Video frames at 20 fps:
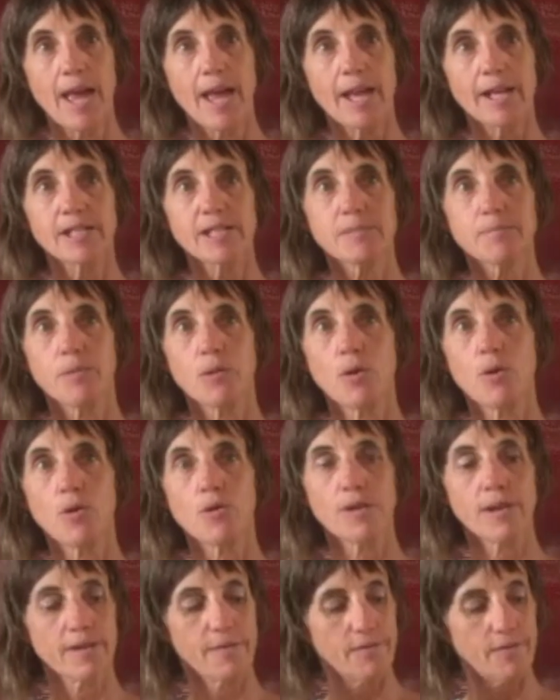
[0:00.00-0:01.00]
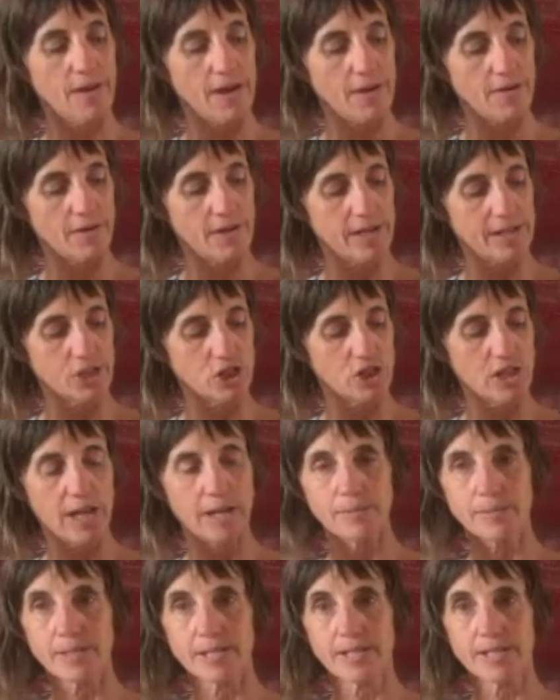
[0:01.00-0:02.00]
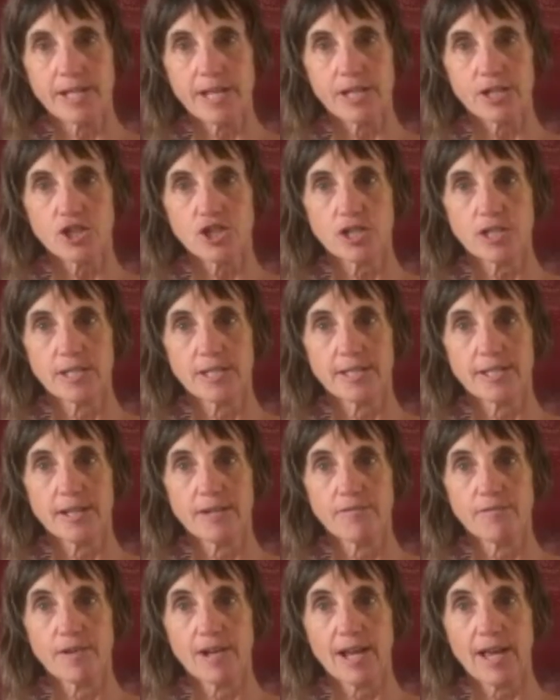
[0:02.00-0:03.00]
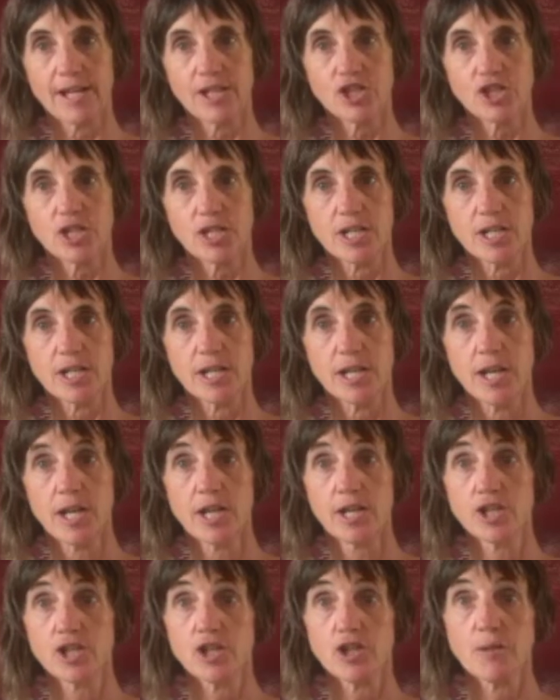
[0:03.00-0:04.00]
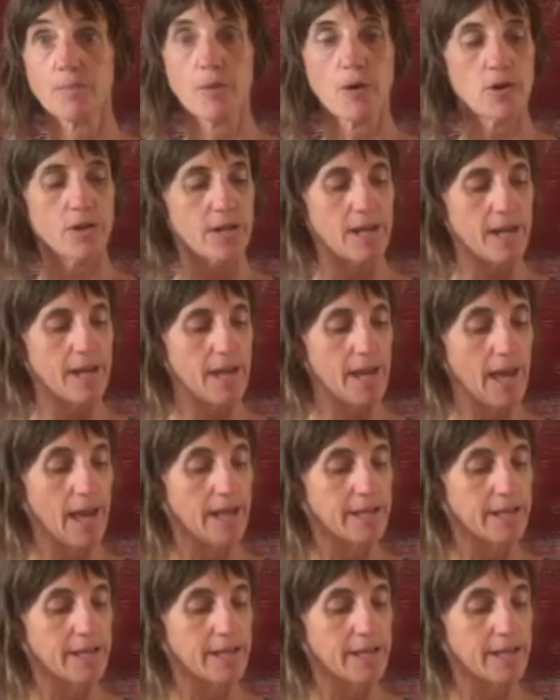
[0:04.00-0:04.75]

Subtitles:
exploring various shapes and textures in relation to the body.